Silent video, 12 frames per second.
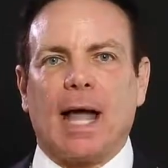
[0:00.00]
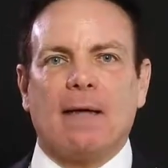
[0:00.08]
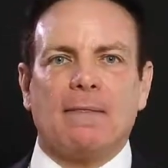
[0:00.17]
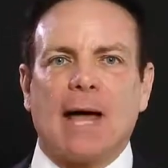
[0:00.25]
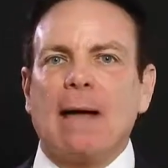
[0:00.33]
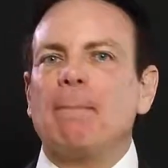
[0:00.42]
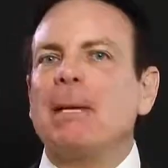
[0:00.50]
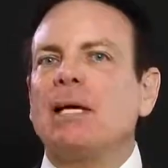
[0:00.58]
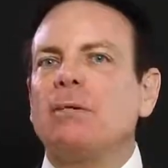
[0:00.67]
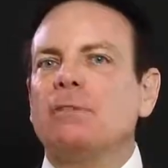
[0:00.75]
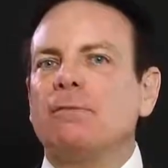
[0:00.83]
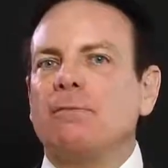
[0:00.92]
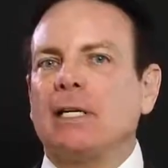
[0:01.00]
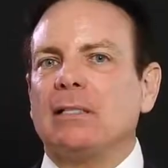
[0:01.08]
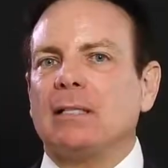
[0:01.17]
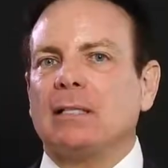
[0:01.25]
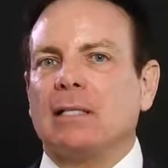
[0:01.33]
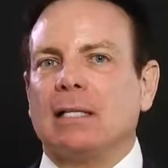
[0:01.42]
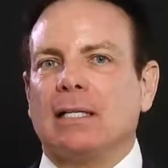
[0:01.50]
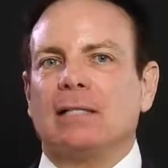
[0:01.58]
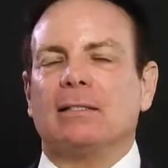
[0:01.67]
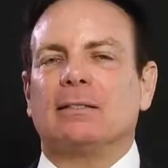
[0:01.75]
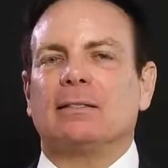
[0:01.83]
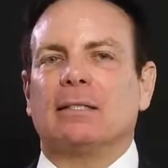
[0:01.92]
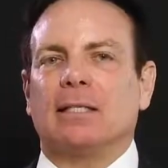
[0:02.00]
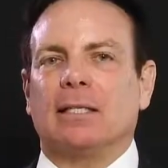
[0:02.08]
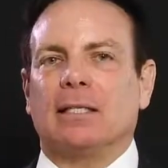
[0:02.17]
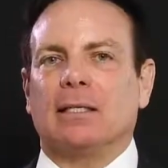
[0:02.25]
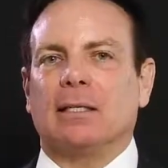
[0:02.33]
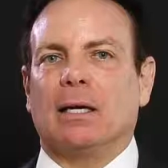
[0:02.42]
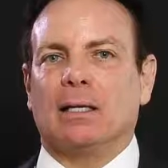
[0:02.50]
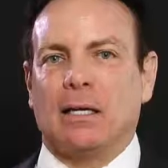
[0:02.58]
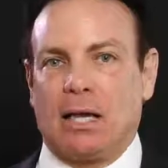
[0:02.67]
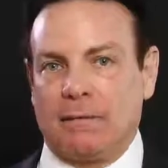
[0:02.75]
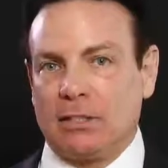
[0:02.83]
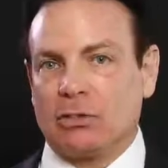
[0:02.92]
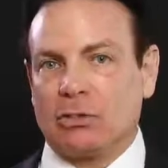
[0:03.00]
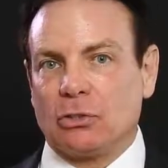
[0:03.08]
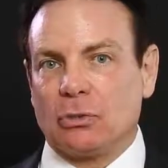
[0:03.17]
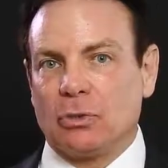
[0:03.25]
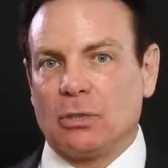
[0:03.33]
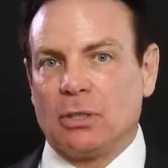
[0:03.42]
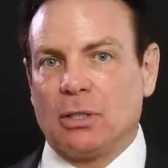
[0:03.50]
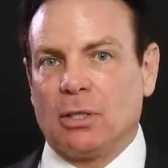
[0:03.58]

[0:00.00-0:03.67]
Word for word: and that male defendant is in a navy suit